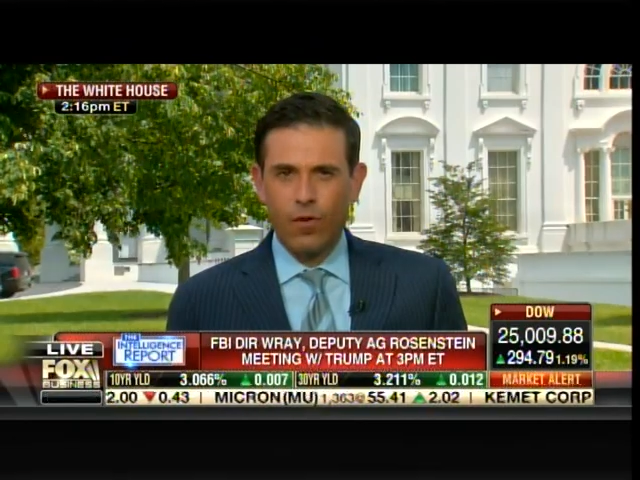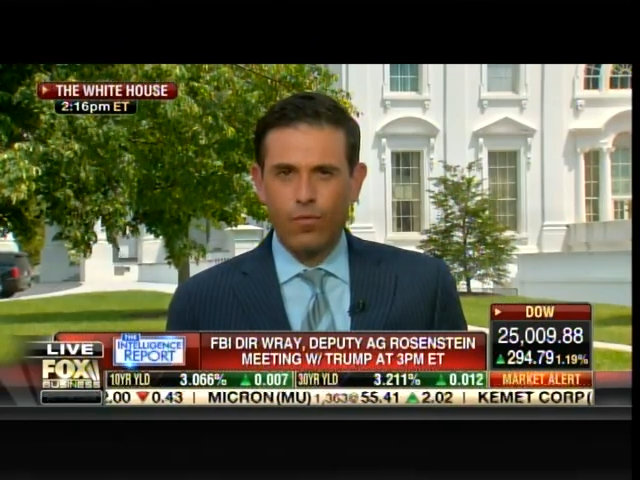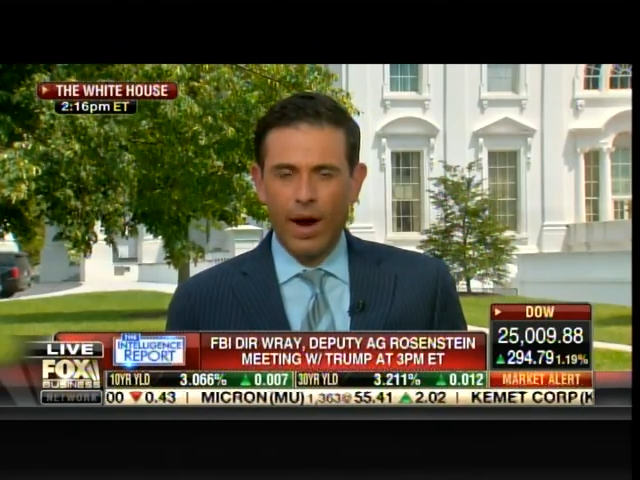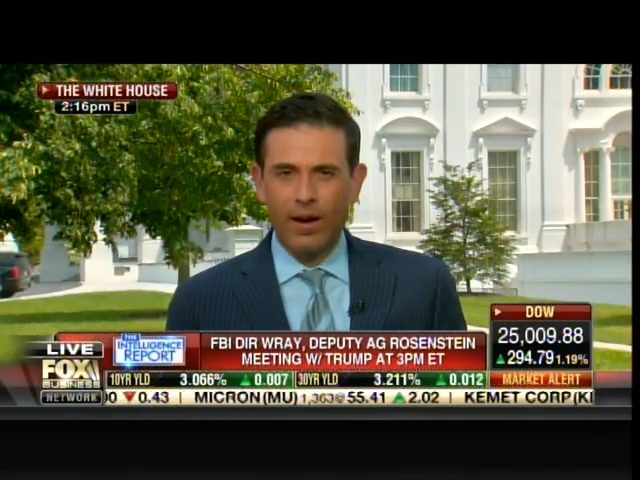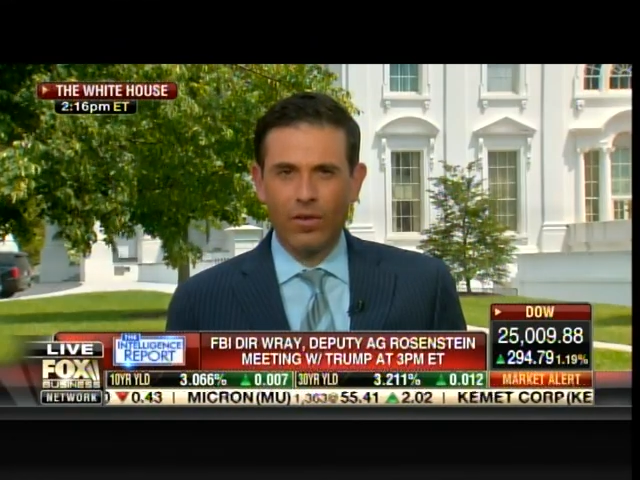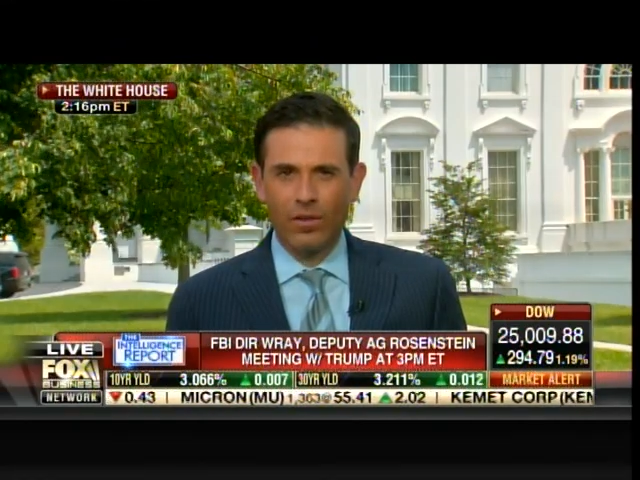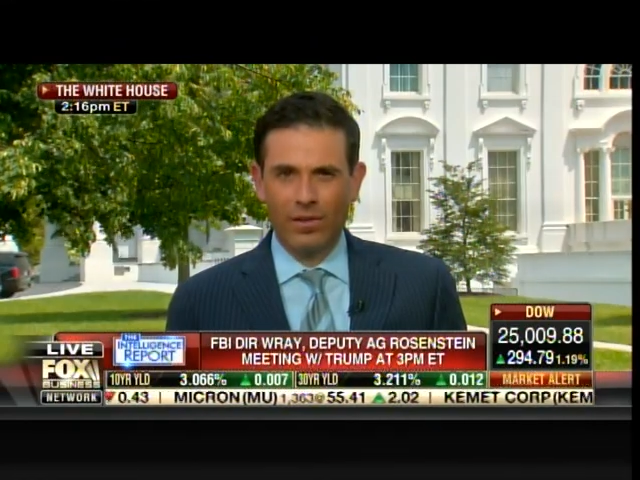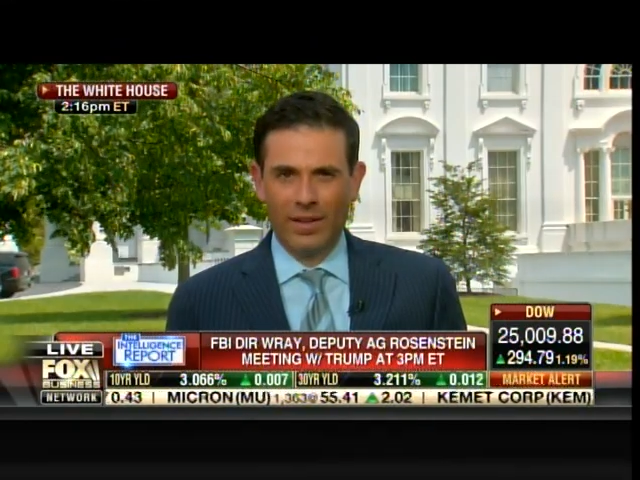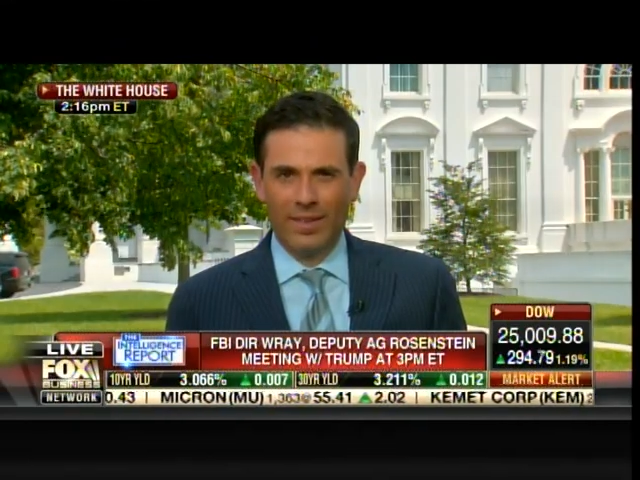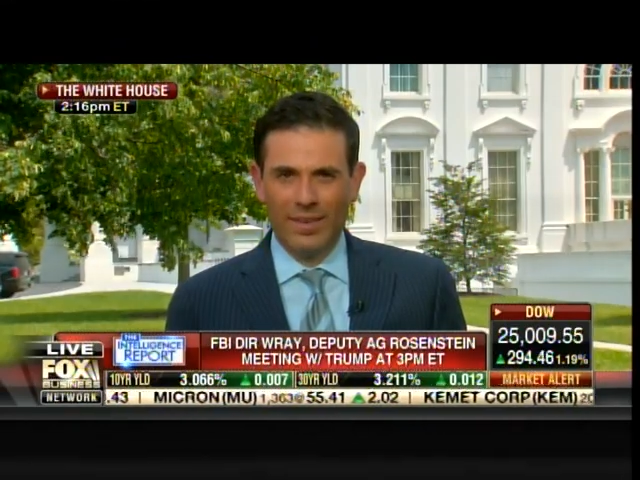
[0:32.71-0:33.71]

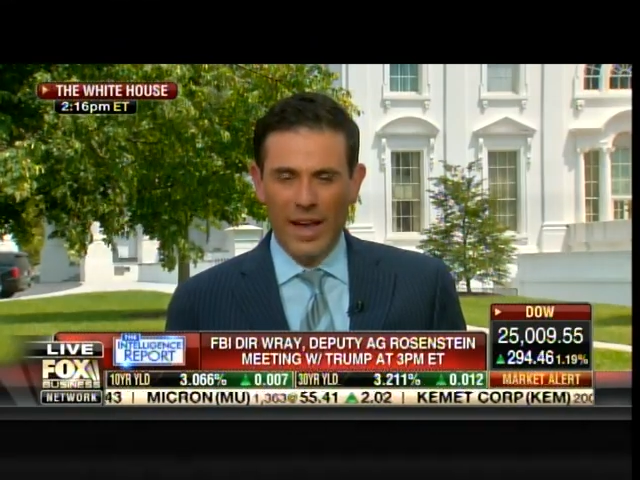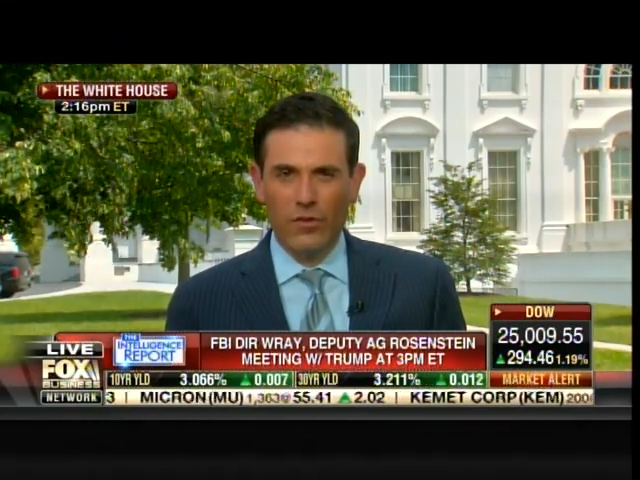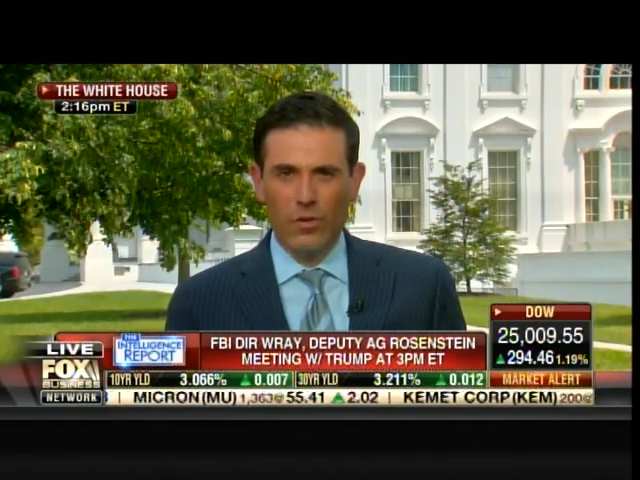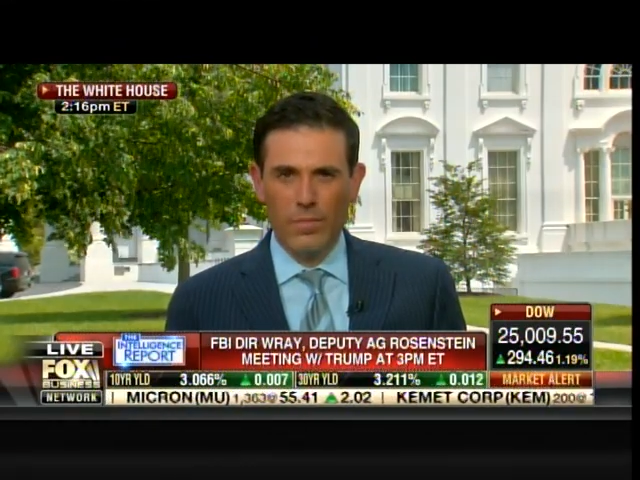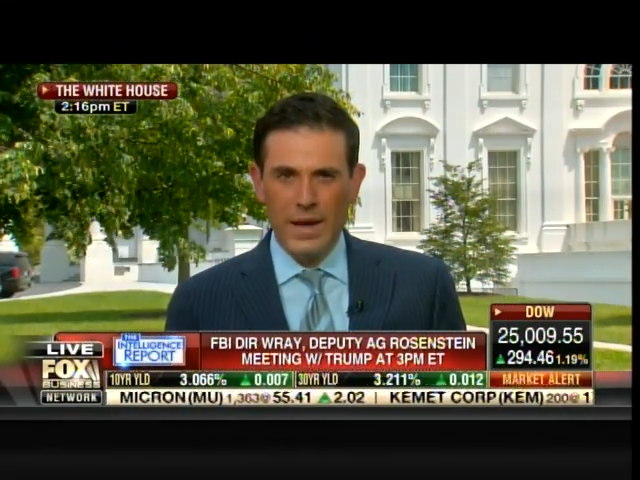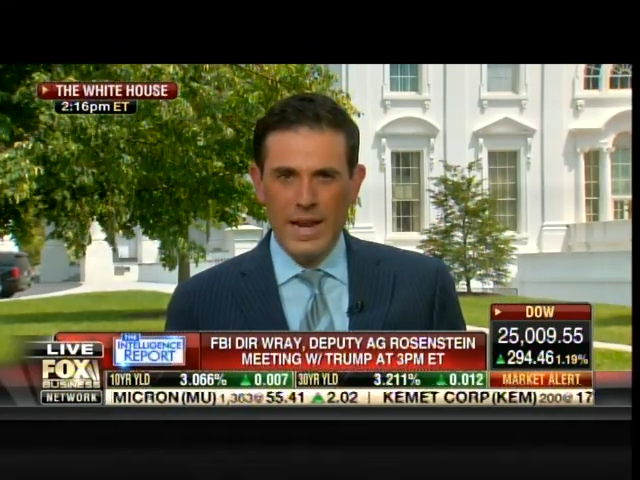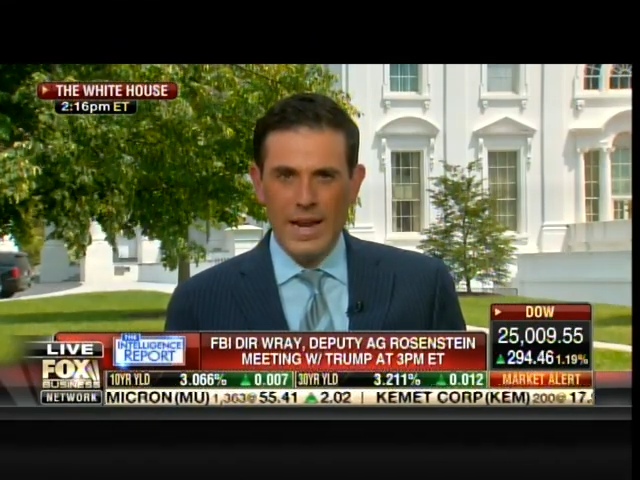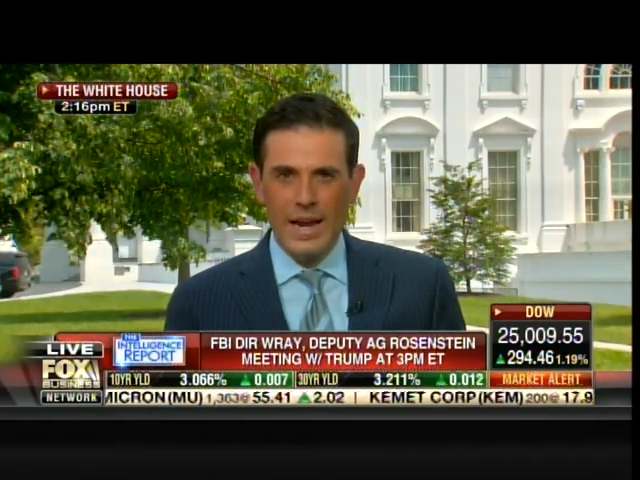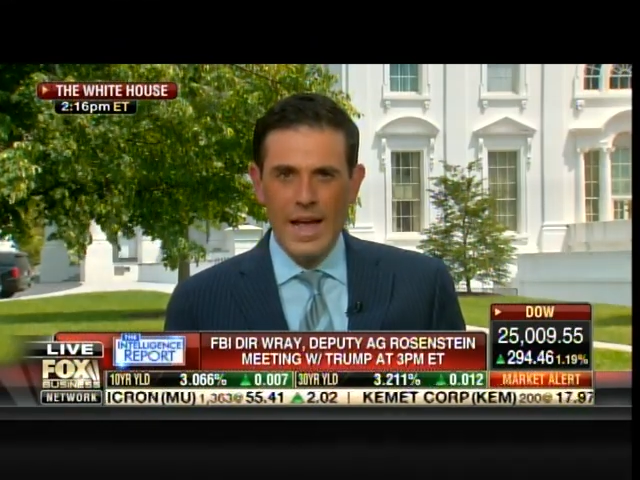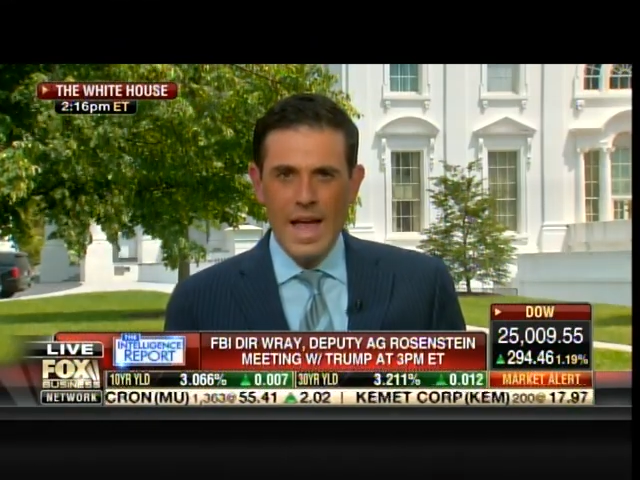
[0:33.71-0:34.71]
regularly scheduled
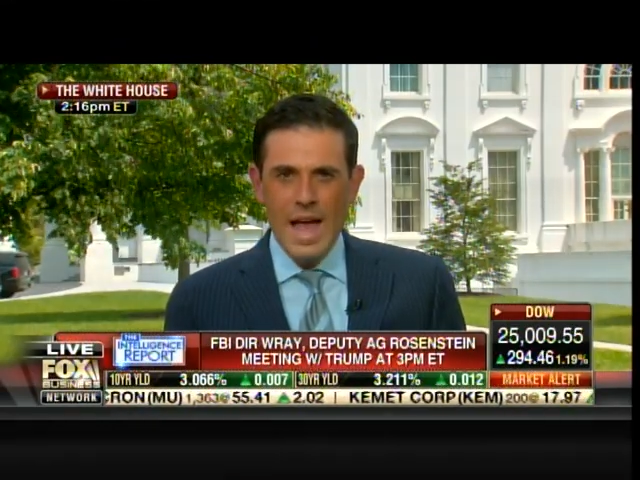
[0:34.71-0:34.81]
meeting